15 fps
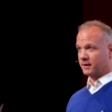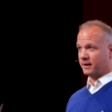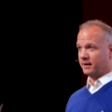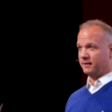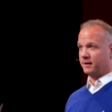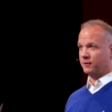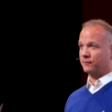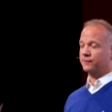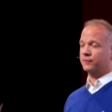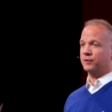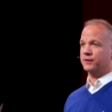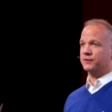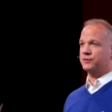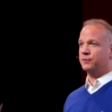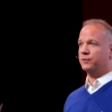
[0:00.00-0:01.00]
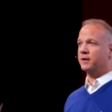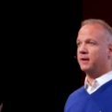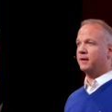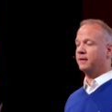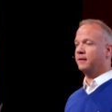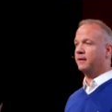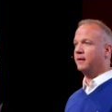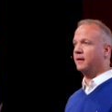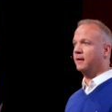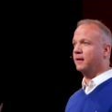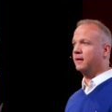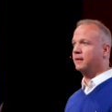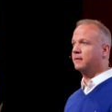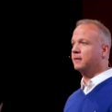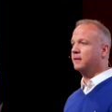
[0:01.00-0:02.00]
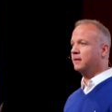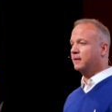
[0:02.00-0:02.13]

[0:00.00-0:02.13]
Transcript: And then, of course, you can uh,